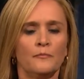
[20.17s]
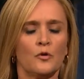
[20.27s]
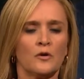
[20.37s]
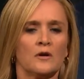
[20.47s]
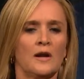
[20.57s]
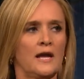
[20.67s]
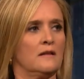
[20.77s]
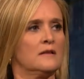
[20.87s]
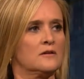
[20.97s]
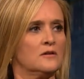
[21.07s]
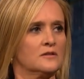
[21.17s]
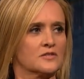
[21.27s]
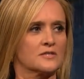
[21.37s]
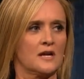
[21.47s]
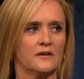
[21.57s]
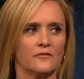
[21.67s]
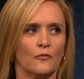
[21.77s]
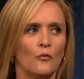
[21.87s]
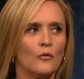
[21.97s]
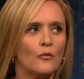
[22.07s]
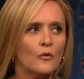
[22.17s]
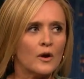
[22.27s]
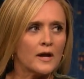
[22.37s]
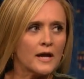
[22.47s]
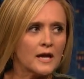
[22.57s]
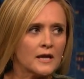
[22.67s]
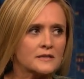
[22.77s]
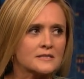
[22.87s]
more analytical and just kind of wait